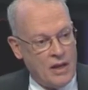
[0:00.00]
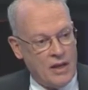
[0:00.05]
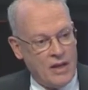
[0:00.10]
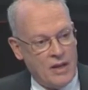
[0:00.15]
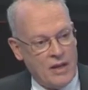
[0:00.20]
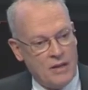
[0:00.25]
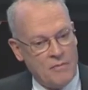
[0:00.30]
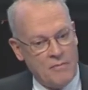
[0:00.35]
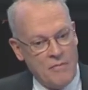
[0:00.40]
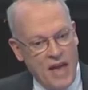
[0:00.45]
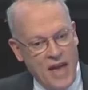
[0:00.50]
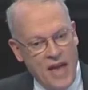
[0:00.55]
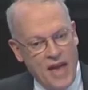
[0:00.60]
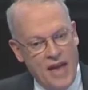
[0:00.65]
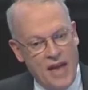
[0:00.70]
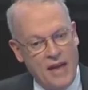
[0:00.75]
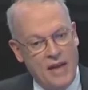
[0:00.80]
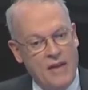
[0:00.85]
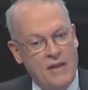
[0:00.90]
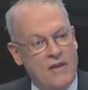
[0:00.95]
In
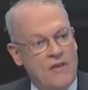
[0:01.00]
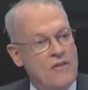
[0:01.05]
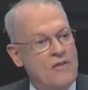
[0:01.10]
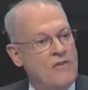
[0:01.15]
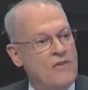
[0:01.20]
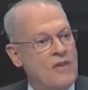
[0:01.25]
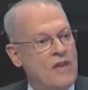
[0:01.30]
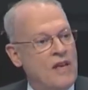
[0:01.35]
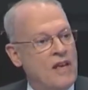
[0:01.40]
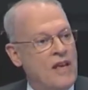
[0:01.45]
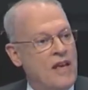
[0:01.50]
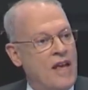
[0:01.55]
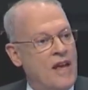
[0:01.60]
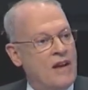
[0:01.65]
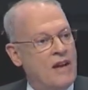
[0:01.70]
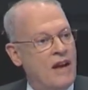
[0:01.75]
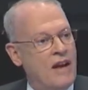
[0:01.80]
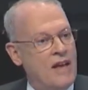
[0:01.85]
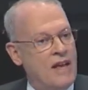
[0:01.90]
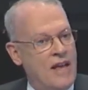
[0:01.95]
May, the
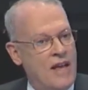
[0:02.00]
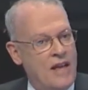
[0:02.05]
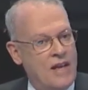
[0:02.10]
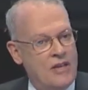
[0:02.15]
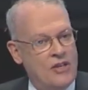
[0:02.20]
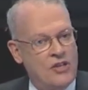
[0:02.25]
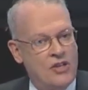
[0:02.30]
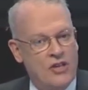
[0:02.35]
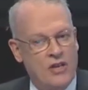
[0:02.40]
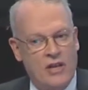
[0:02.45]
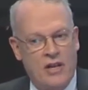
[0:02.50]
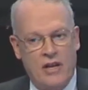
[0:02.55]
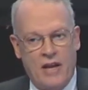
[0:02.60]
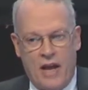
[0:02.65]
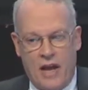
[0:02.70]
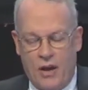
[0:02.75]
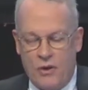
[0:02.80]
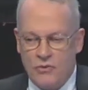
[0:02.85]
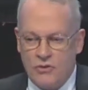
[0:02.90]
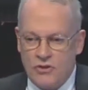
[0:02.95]
NIH
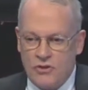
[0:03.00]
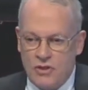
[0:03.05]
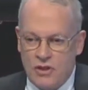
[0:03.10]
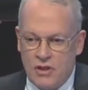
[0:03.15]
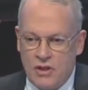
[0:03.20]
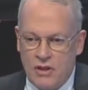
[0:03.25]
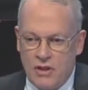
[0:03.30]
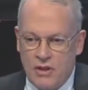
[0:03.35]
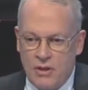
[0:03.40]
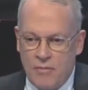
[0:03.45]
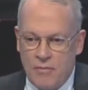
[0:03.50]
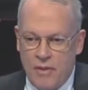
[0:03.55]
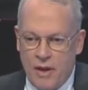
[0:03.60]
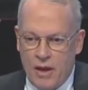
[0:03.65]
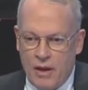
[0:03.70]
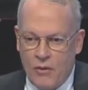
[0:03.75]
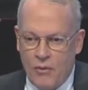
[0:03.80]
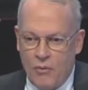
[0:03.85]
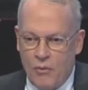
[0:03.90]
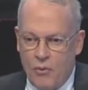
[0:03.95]
announced in
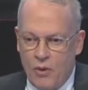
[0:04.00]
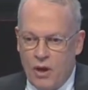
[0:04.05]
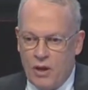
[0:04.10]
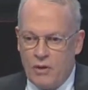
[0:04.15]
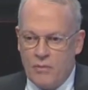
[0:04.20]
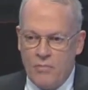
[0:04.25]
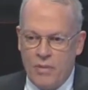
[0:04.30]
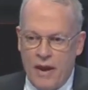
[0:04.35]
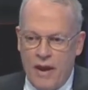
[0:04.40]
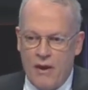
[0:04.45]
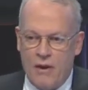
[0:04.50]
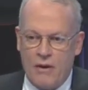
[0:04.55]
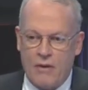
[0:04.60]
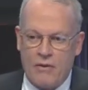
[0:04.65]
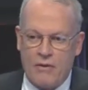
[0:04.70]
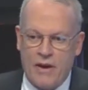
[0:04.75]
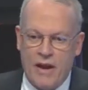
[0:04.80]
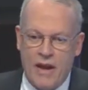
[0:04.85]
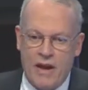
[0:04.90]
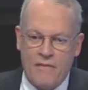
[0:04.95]
about a
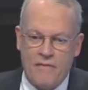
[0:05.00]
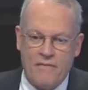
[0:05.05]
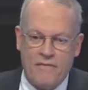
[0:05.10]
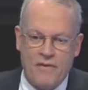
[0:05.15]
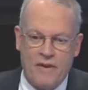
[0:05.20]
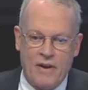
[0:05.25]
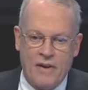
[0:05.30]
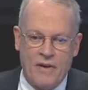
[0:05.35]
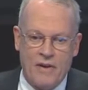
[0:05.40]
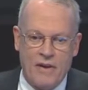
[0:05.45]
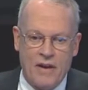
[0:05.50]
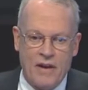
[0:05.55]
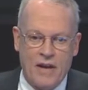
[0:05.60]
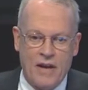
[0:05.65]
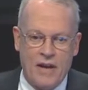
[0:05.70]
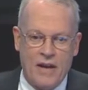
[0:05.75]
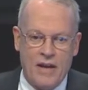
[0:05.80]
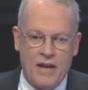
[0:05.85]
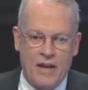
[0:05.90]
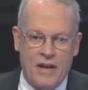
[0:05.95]
1-paragraph
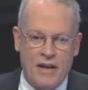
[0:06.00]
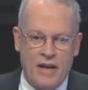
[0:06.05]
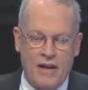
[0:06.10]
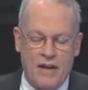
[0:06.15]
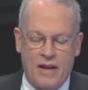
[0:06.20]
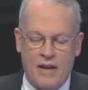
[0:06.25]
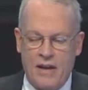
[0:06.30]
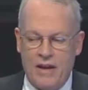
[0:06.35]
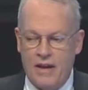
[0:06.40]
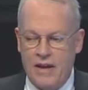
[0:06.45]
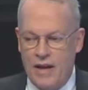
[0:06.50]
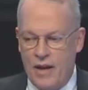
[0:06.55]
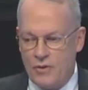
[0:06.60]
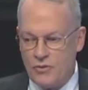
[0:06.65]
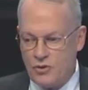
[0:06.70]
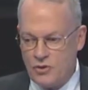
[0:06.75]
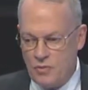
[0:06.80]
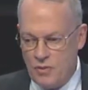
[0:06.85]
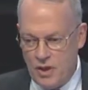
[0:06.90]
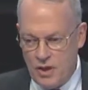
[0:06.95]

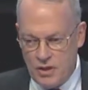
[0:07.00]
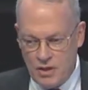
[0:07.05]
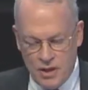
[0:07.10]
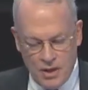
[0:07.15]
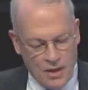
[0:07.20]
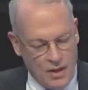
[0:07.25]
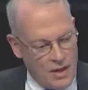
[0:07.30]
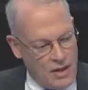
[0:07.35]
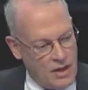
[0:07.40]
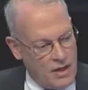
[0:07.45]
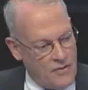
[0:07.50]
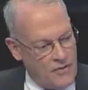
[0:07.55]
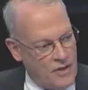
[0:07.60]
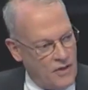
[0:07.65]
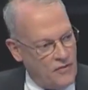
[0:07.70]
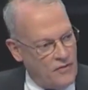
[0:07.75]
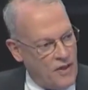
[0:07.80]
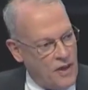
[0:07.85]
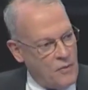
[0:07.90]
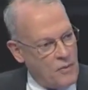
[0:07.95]
announcement
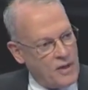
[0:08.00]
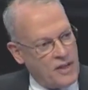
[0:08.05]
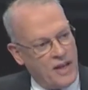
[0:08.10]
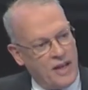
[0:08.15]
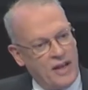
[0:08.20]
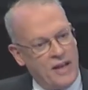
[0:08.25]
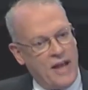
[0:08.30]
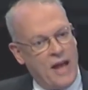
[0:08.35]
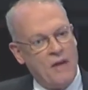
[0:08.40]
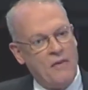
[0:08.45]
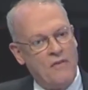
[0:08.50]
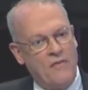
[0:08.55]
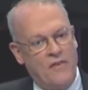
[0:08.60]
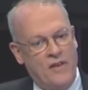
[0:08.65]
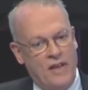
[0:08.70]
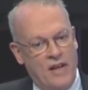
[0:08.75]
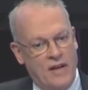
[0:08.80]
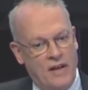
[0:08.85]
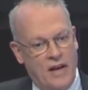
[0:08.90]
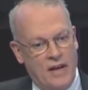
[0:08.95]
that they were getting out of
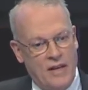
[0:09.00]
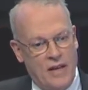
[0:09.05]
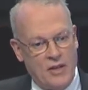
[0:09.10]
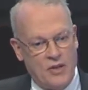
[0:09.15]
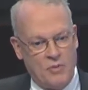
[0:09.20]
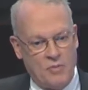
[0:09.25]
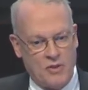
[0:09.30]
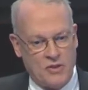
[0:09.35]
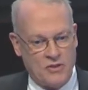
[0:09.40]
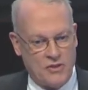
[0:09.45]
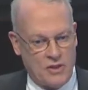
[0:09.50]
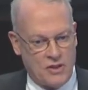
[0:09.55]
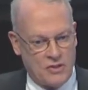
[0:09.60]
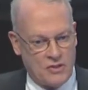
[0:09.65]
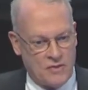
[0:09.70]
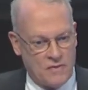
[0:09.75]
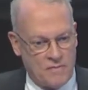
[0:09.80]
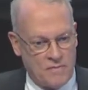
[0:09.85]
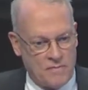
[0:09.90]
the NIH business,